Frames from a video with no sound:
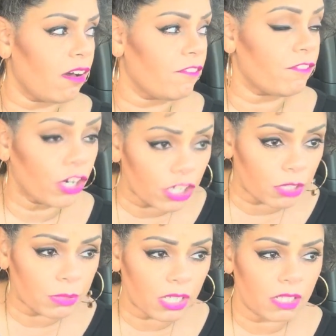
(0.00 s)

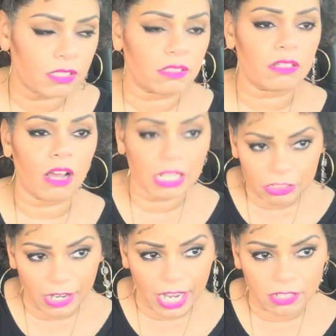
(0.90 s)
firm on the
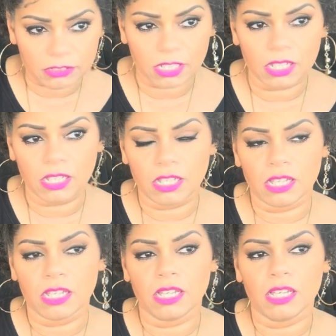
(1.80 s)
ground
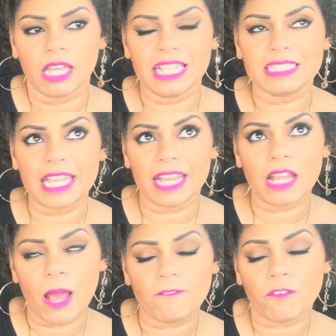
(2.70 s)
and stand
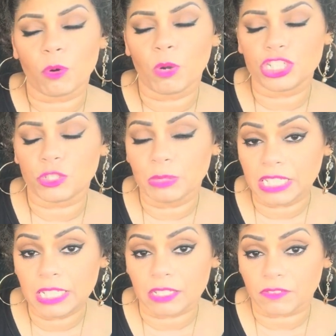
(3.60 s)
up for what you
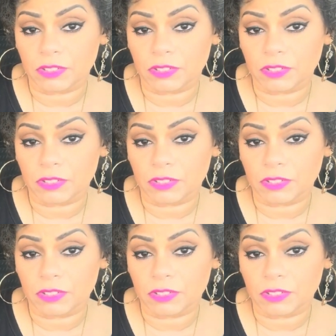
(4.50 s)
believe.